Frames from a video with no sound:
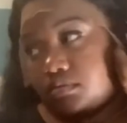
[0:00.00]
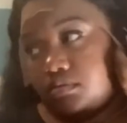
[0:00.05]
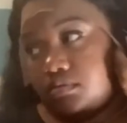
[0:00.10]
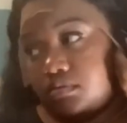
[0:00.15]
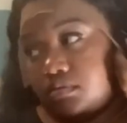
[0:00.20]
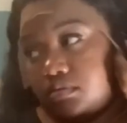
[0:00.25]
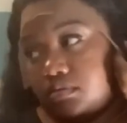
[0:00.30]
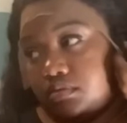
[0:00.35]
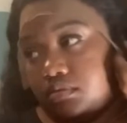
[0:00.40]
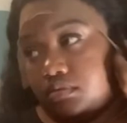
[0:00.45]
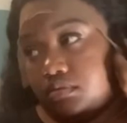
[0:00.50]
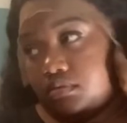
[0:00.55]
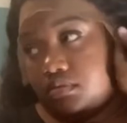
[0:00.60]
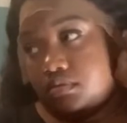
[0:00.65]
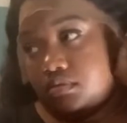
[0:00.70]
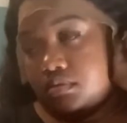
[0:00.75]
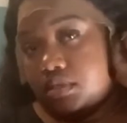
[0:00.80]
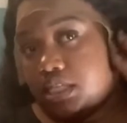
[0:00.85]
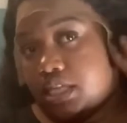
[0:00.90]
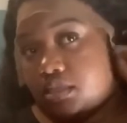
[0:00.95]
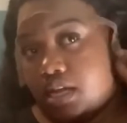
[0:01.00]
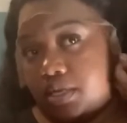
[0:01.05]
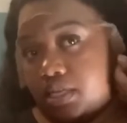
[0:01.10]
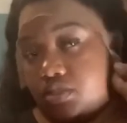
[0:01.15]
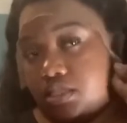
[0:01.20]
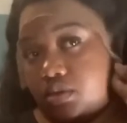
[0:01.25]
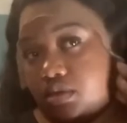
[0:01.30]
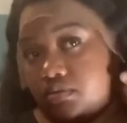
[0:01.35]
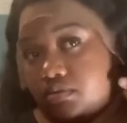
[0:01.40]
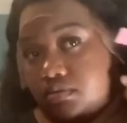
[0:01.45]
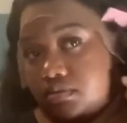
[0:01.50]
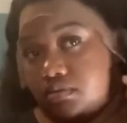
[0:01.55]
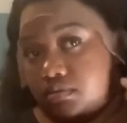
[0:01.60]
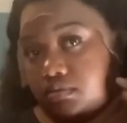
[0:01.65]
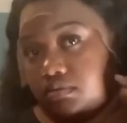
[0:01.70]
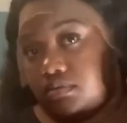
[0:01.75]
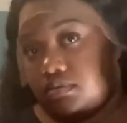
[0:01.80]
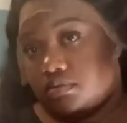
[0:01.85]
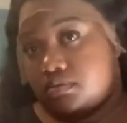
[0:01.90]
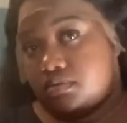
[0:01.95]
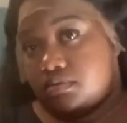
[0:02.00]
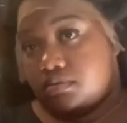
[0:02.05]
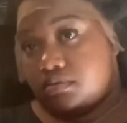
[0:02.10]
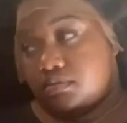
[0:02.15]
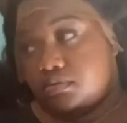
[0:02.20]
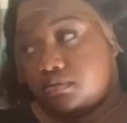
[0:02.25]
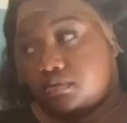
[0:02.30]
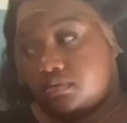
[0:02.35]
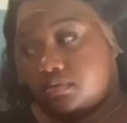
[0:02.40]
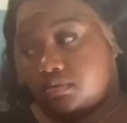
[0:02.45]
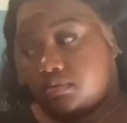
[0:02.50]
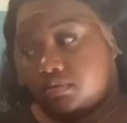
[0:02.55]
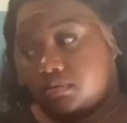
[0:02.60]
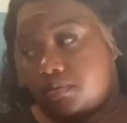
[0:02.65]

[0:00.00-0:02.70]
And I'm just gonna start cutting out the ear tabs.